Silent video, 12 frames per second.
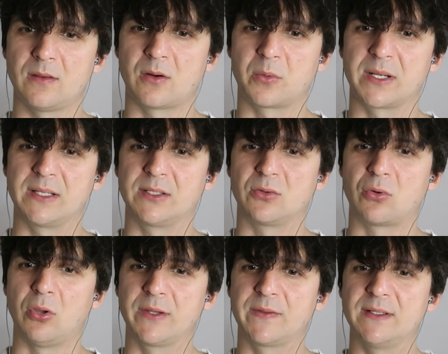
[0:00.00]
Oh, we're gonna get a little
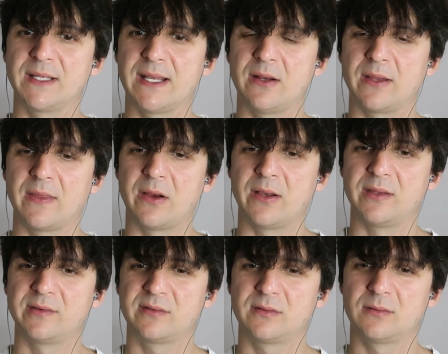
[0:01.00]
rolling thing again. Oh yeah, there it
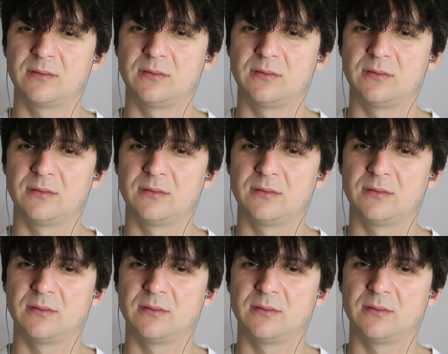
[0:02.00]
is.